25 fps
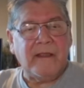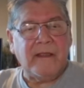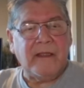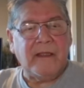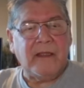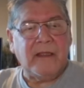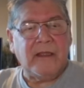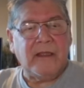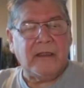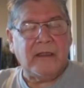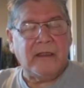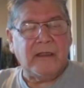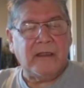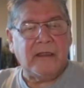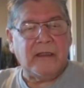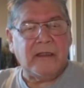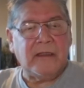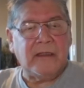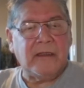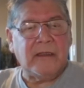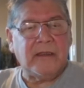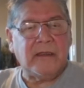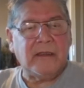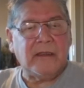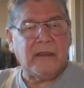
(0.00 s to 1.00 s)
And uh,
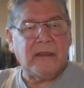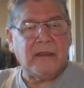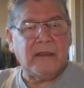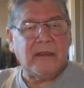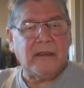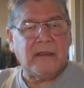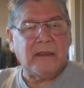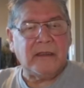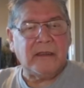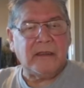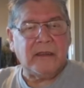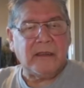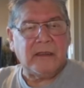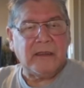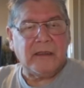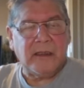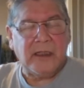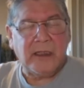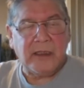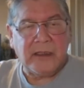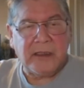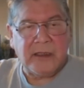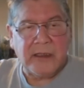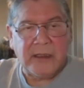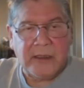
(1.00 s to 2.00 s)

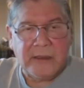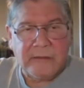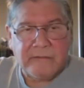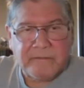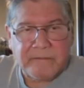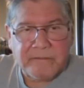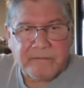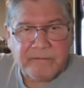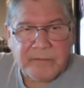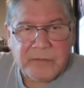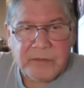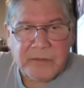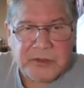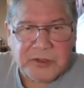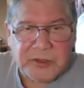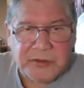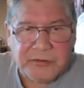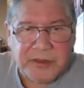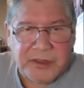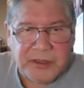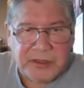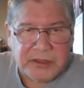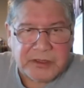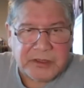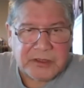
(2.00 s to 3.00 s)
like uh,
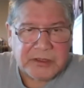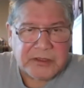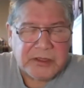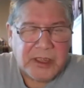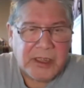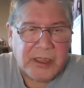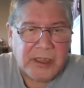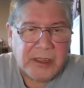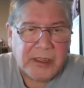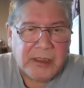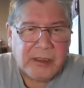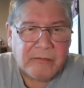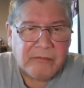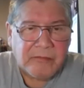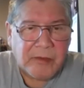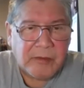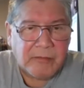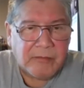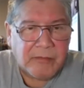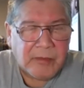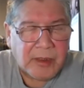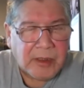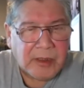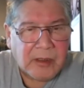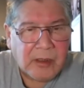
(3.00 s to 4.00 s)
Sharice said, I'm
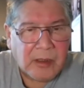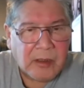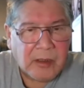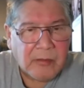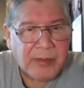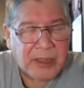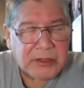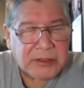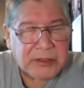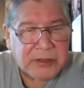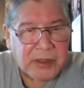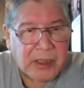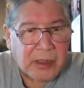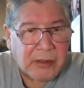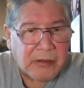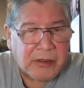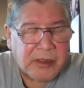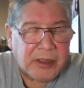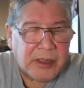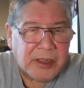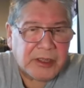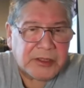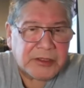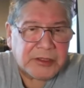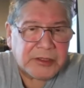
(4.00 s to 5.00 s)
from uh, Opaskwayak Cree
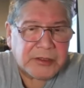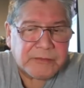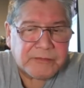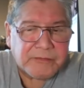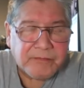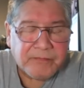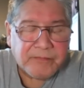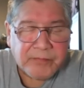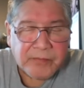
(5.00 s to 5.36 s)
Nation,